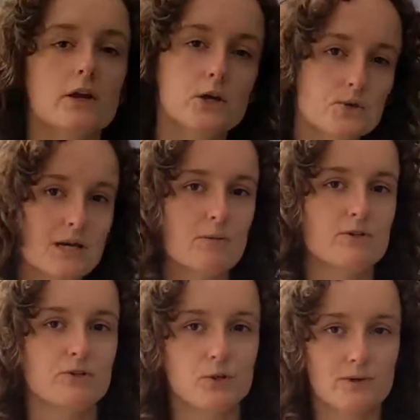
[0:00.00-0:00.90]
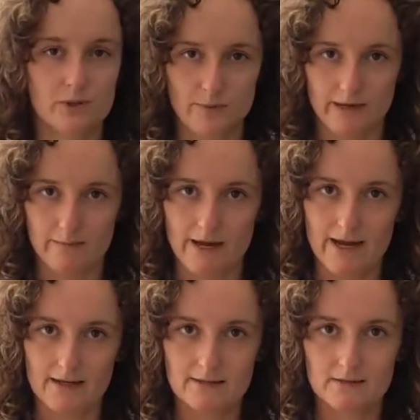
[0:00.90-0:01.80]
Usually what you do when you make
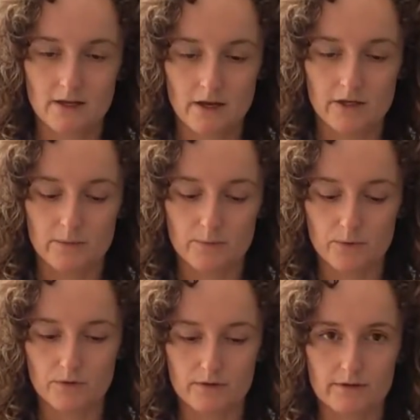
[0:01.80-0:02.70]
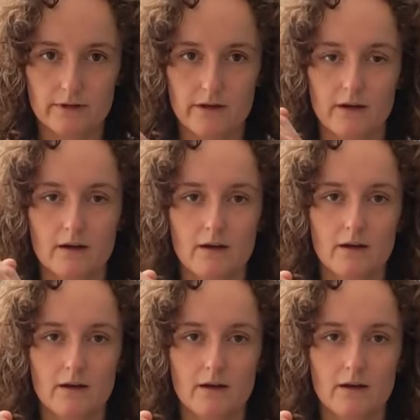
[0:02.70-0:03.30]
bags, you put the